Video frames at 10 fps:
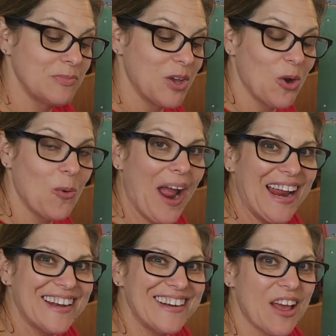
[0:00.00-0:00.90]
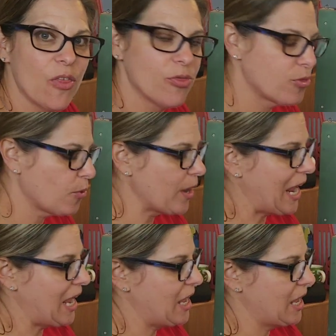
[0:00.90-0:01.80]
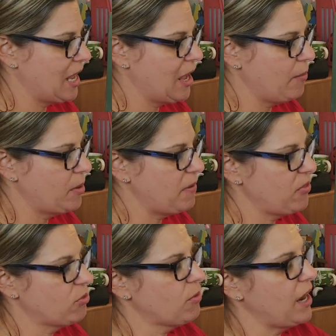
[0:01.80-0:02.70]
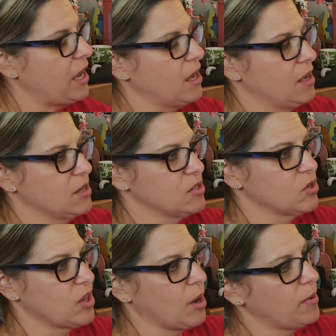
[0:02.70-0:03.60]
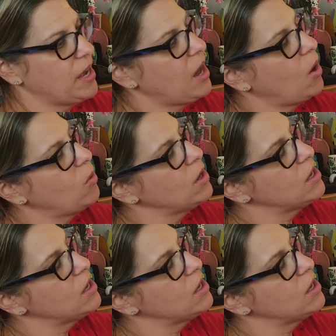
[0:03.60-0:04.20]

You're right. 3. It would be 3. So there we go.